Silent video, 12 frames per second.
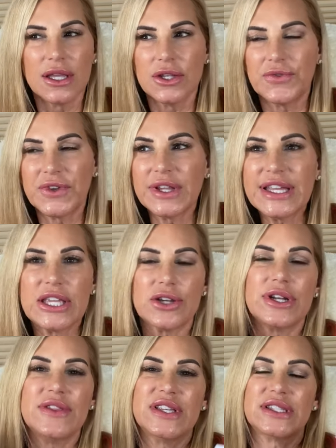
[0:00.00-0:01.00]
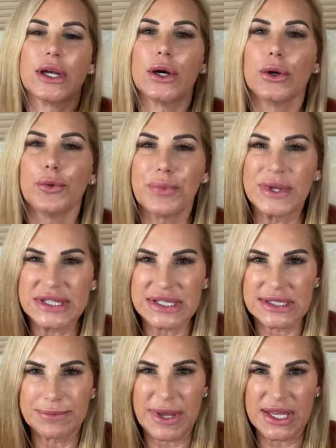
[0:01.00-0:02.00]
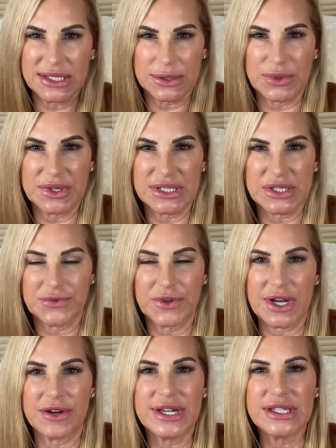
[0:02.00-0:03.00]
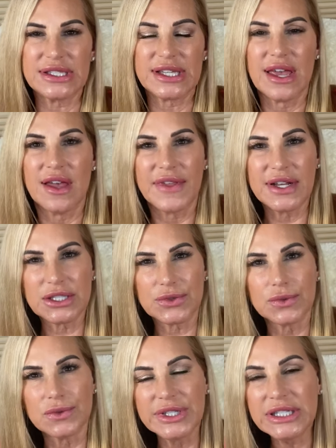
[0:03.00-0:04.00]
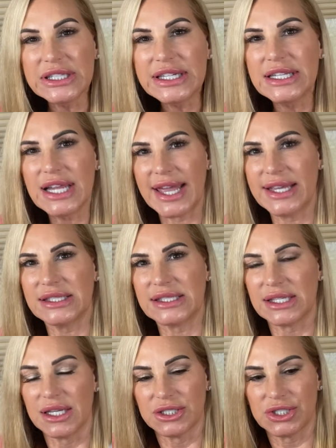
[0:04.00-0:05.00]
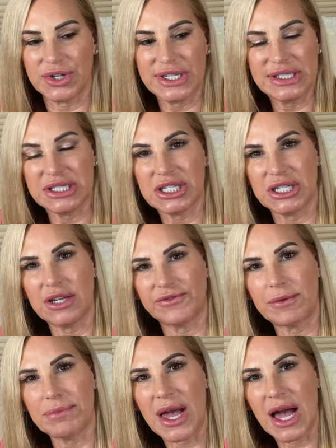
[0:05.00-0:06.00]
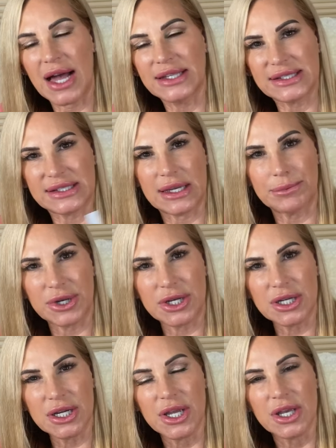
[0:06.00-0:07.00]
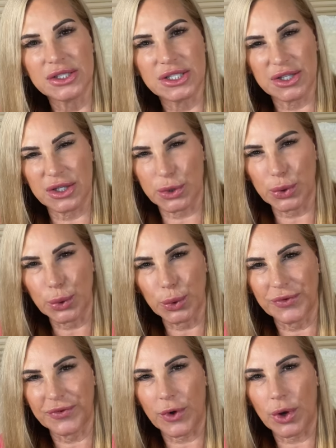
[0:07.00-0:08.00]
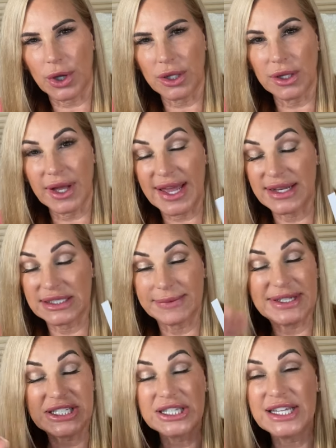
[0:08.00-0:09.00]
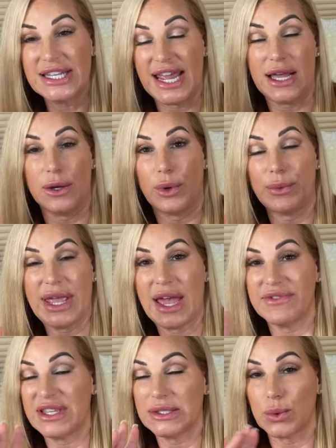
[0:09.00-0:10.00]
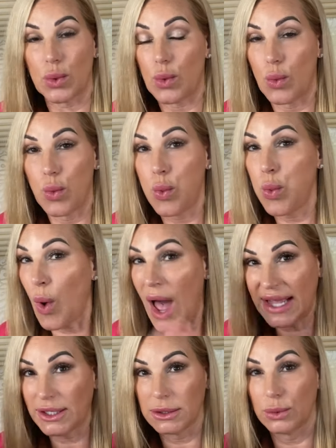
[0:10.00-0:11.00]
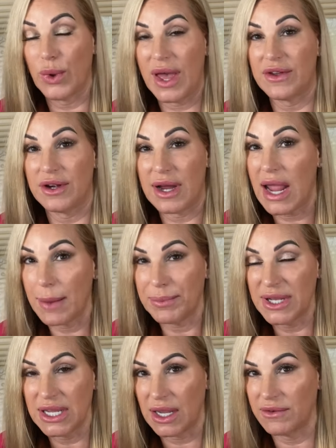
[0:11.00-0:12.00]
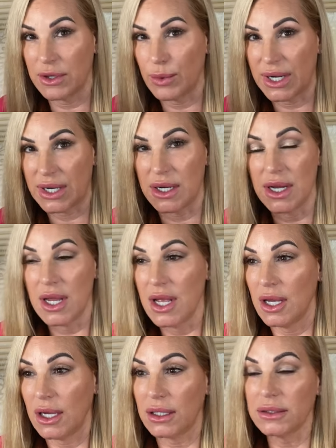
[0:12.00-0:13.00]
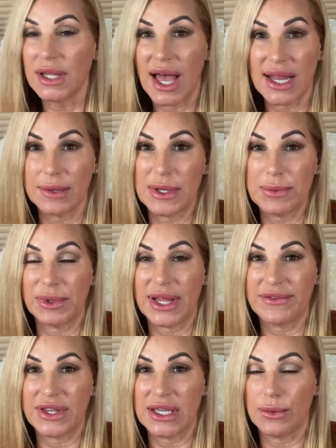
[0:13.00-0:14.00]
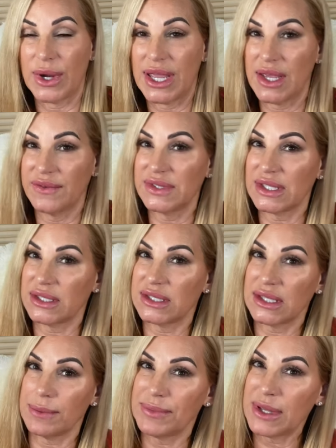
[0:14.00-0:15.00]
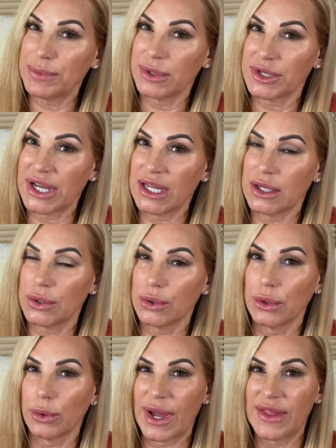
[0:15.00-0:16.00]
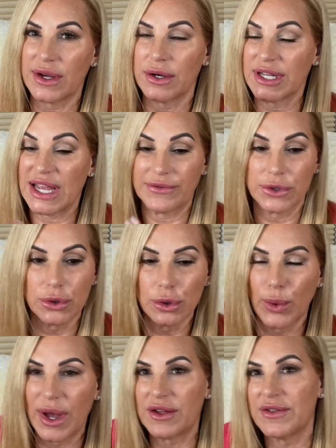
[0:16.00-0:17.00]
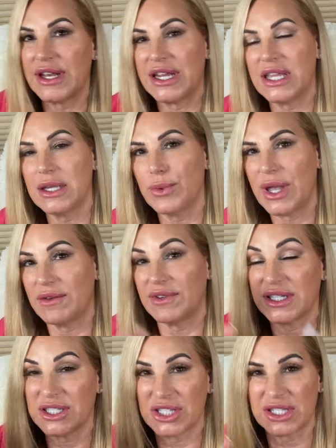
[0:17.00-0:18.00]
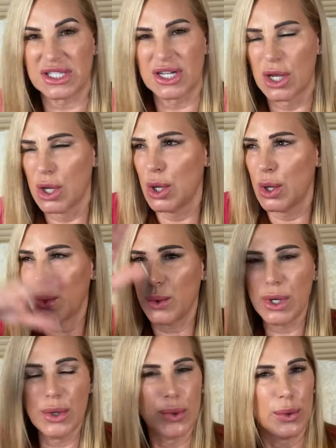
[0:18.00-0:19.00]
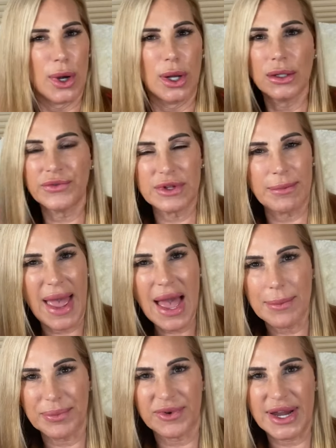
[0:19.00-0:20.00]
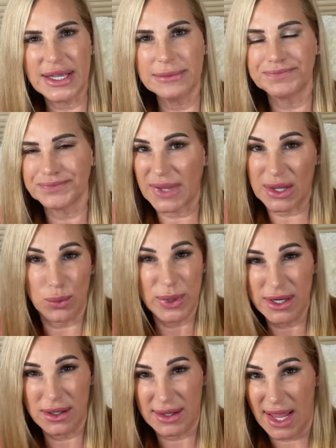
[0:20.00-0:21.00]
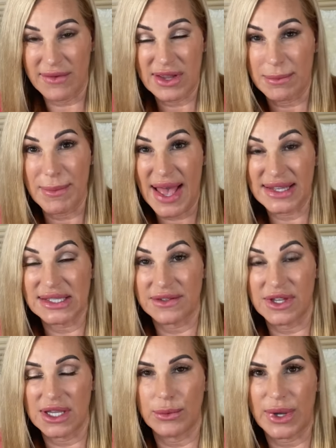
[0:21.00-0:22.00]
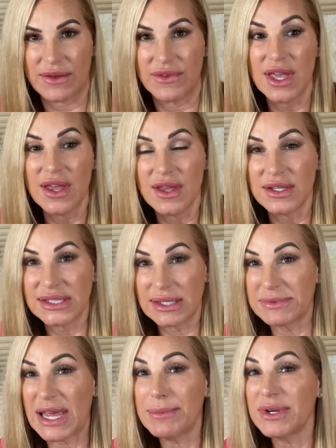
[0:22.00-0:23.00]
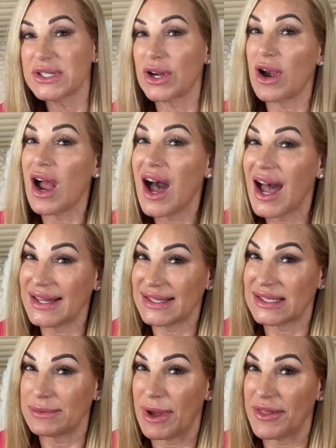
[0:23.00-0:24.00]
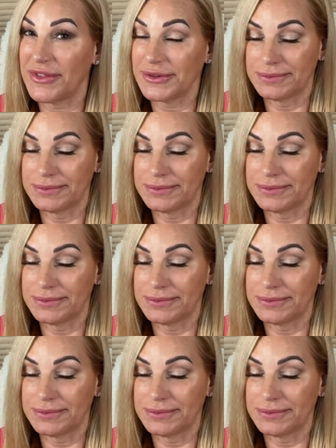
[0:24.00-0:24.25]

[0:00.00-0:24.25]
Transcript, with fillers: You feel like you're in this open space with this fragrance, that it's really nice transitioning from the hot summer to the cool fall. And especially now where we have these wild weather happening everywhere. A lot of people have heat waves. Some people are getting cool weather. You have cool weather, then a heat wave, and it's just, woo, all over the map, right? Like, we're having a massive heat wave. September is our hottest month.